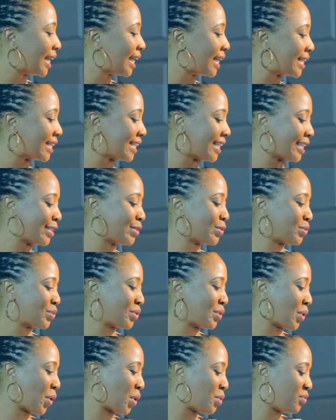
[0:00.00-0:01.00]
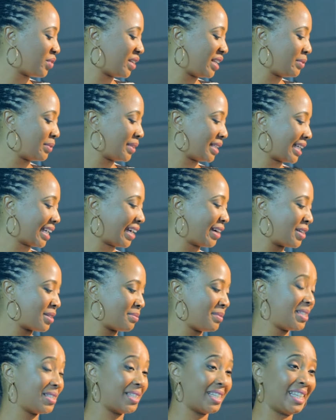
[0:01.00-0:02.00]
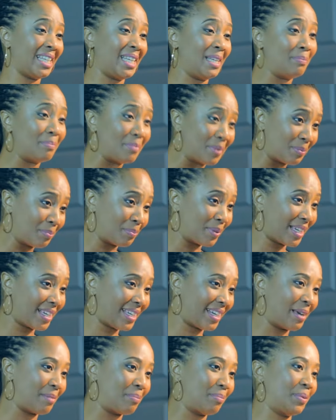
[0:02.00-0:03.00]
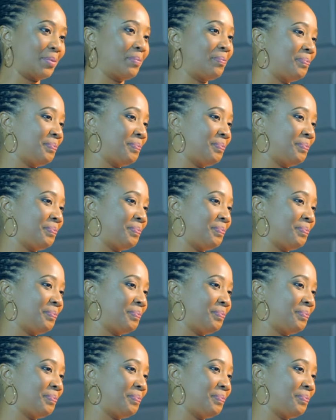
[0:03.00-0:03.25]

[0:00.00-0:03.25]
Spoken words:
and it hopefully will encourage me to keep picking up,